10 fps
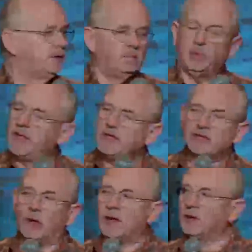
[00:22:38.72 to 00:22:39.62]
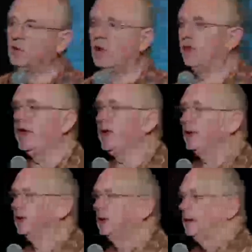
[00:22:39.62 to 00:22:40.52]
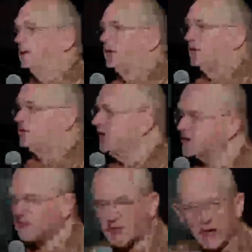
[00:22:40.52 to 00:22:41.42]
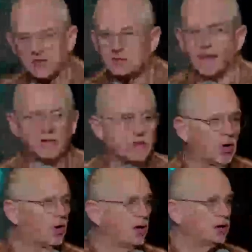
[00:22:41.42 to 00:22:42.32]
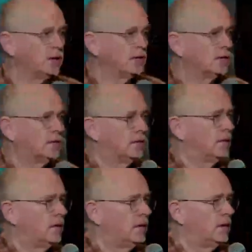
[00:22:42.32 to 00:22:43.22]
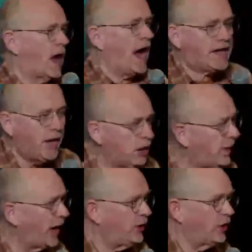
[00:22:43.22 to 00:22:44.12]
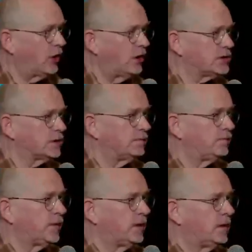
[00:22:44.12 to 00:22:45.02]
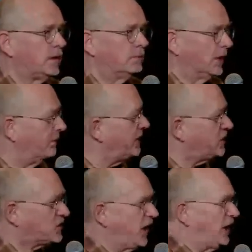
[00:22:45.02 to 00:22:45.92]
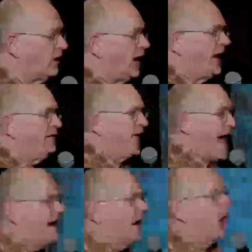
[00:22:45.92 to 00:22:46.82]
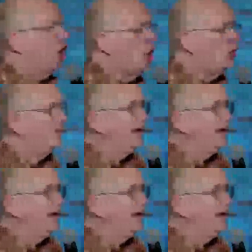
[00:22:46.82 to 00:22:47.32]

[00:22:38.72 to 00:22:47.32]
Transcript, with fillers: Please don't hear the wrong thing. Jesus cares about your hurt. I care about your hurt. But let me just tell you, that alone